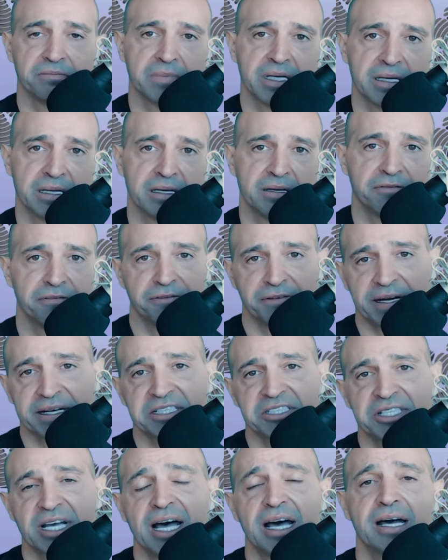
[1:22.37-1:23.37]
fair
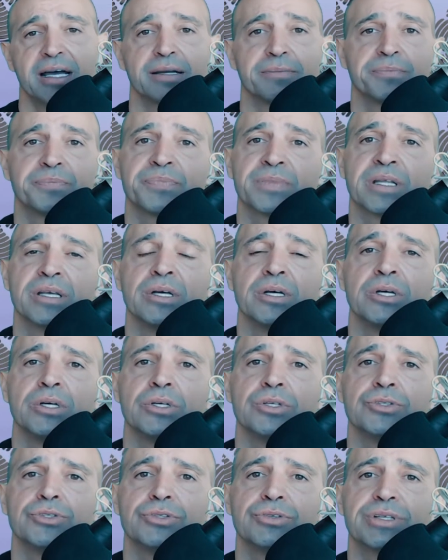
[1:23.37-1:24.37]
time
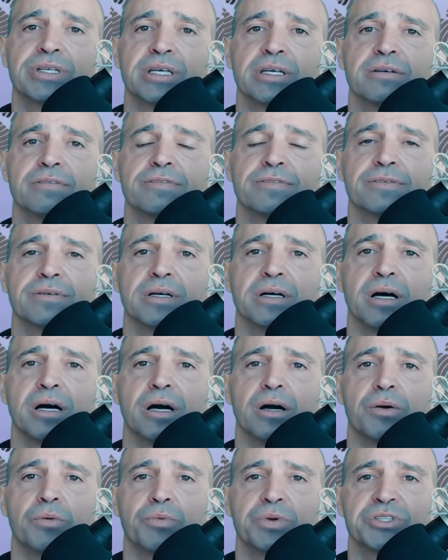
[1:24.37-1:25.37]
to give
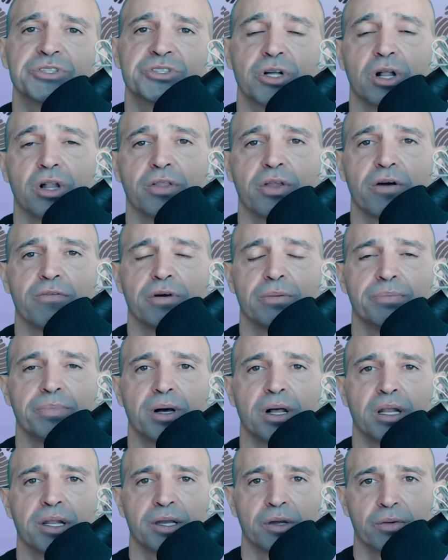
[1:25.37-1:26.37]
a result of a
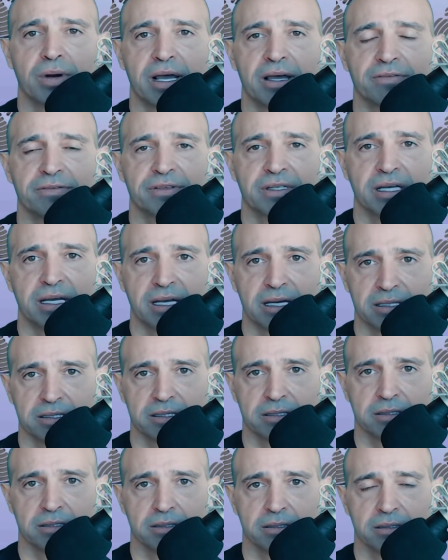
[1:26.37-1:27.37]
polygraph
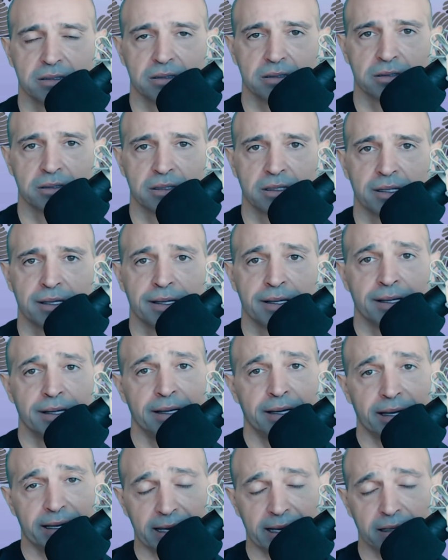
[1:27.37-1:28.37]
test.
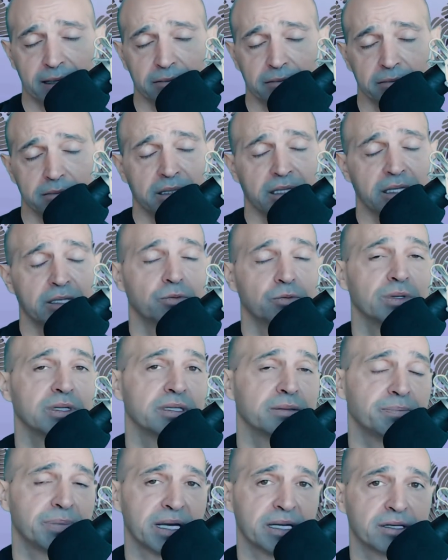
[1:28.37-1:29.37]
Again, it will
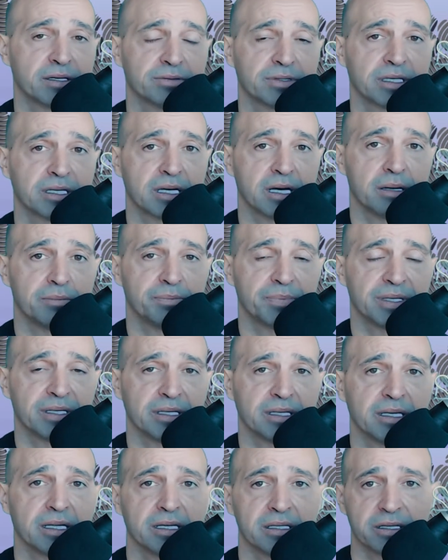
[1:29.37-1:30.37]
depend on the
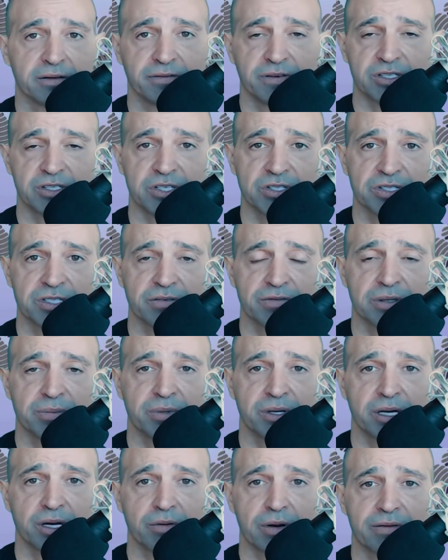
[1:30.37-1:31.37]
company and the efficiency of the
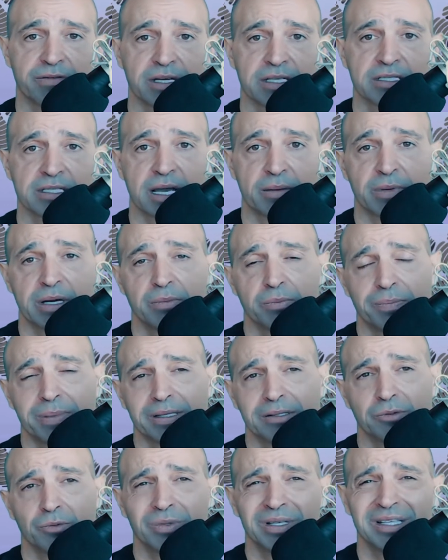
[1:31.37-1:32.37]
polygraph examiner,
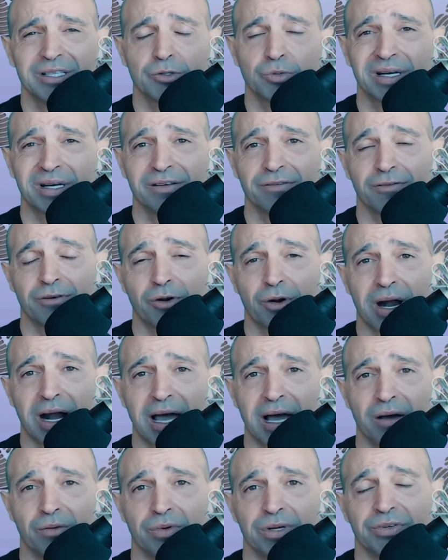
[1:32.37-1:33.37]
but within 24
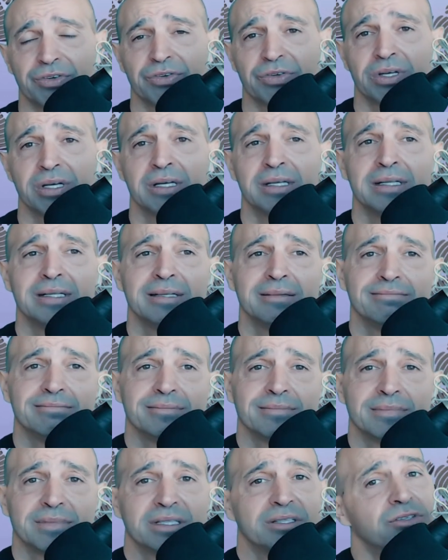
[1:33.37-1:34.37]
hours,
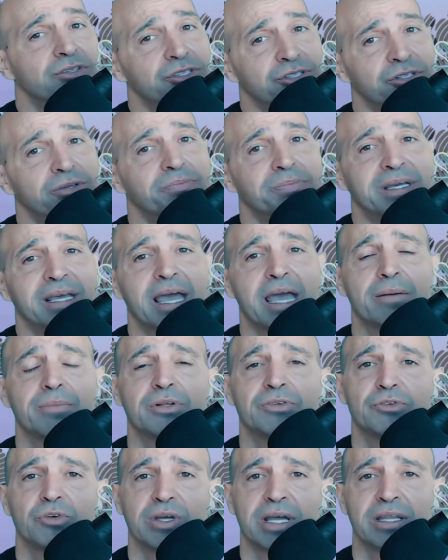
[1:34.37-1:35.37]
you should be able
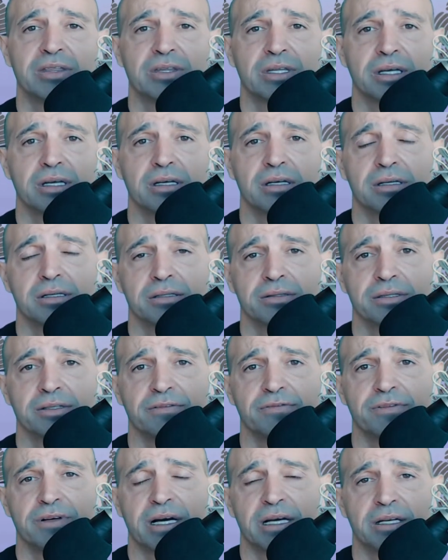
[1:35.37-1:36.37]
to get the, the
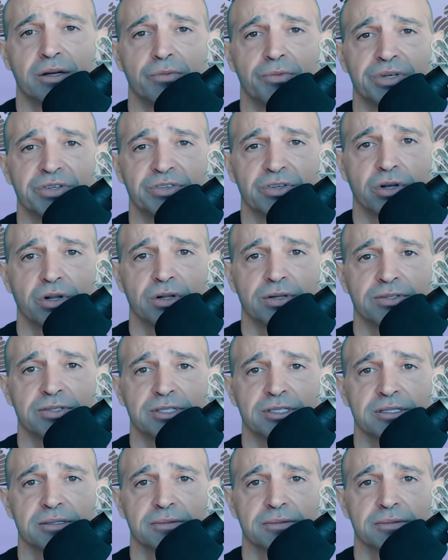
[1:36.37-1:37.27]
final results.